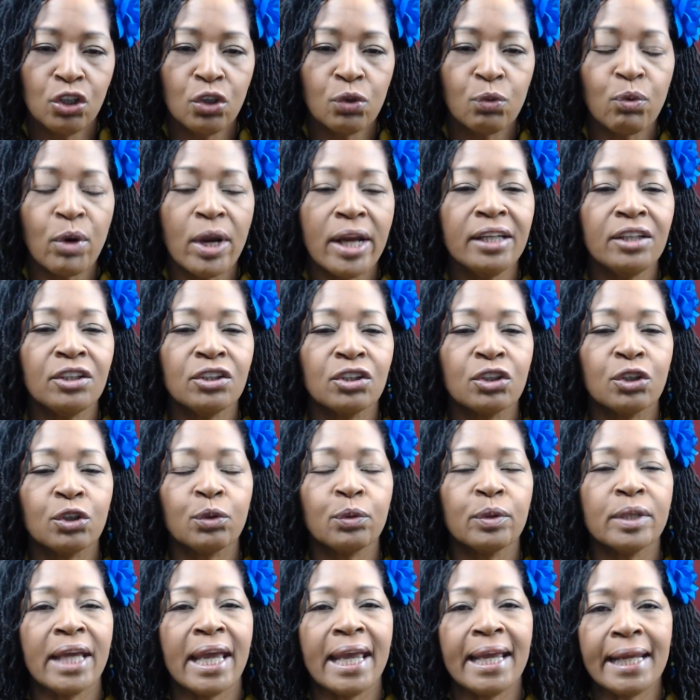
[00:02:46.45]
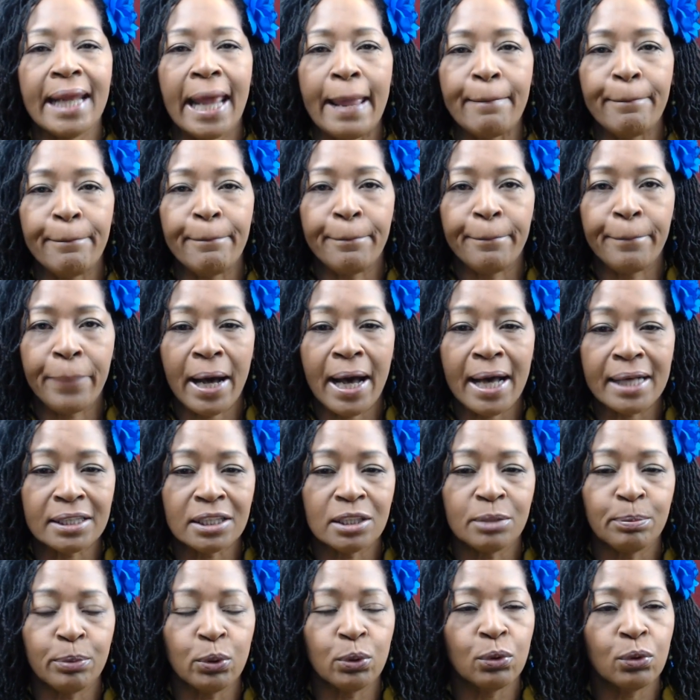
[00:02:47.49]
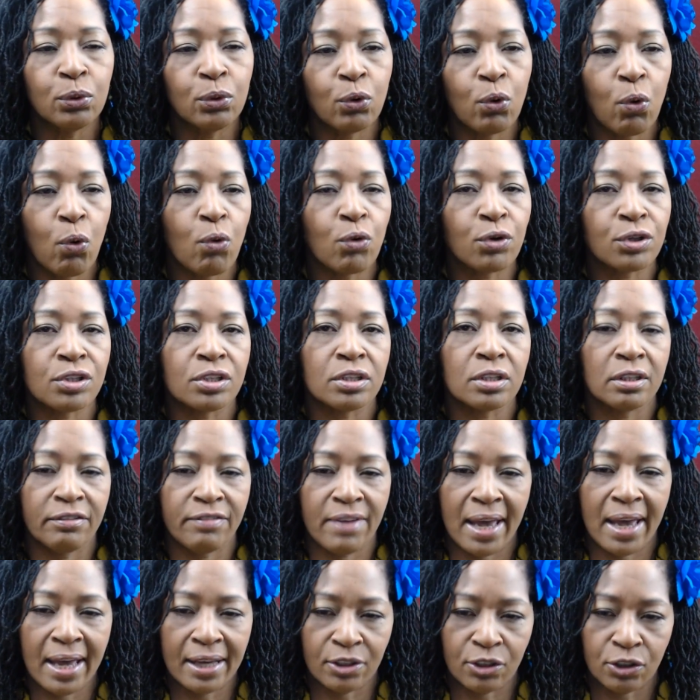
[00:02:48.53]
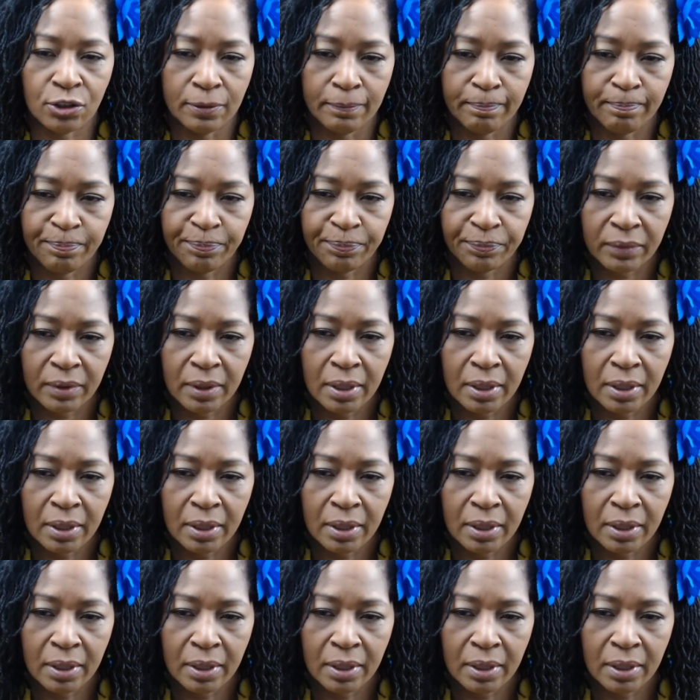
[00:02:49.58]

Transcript: you're ready to create a possible course of action.